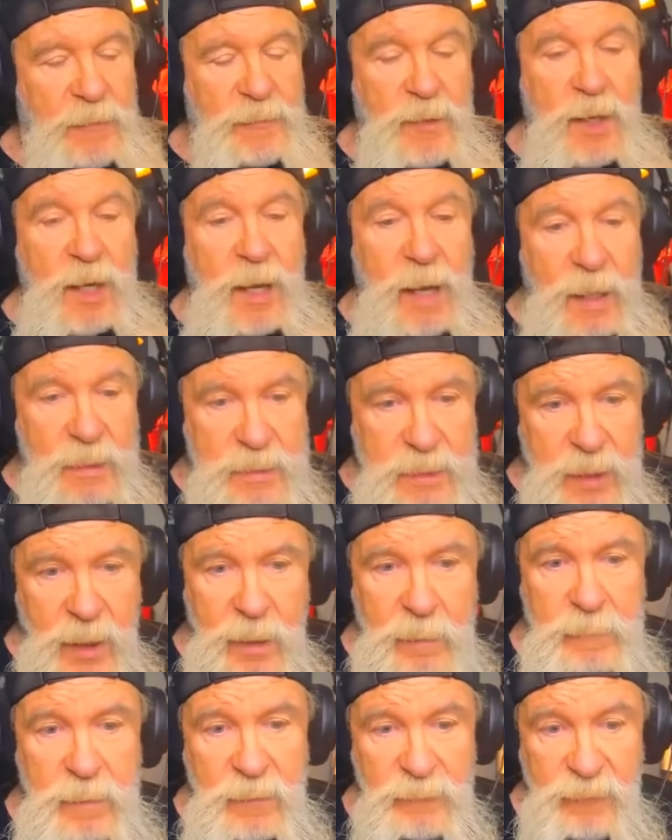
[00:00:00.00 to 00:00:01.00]
then I tell
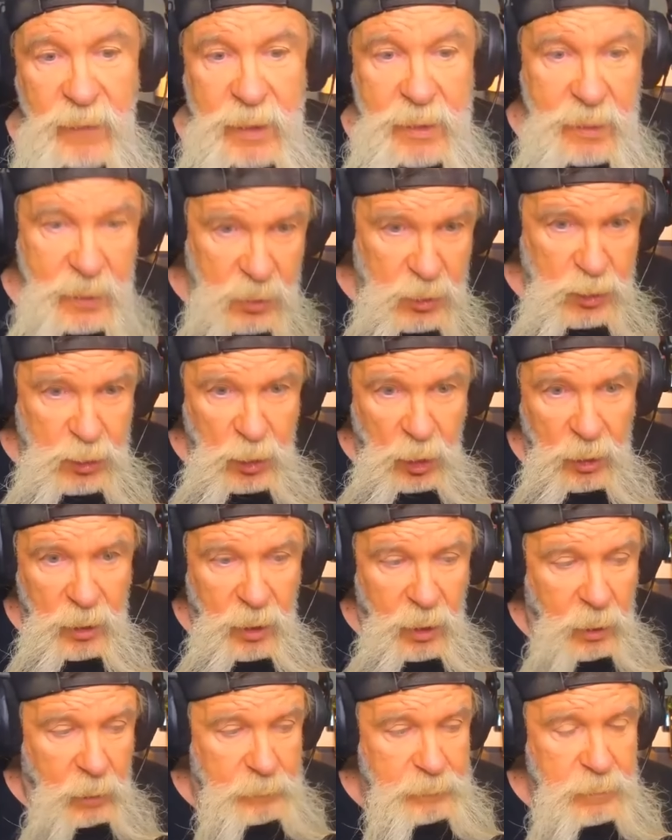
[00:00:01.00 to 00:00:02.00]
them if they didn't shut
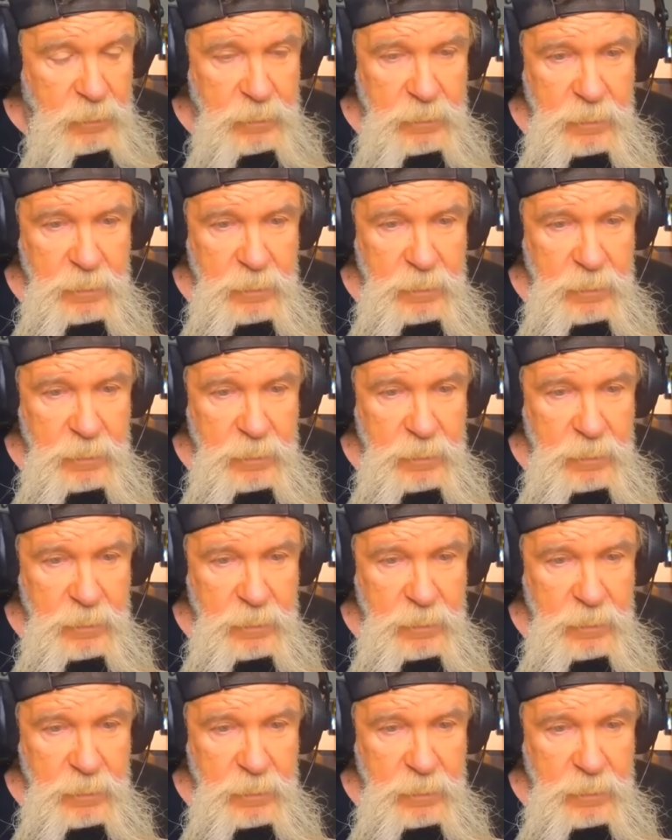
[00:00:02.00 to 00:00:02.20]
up,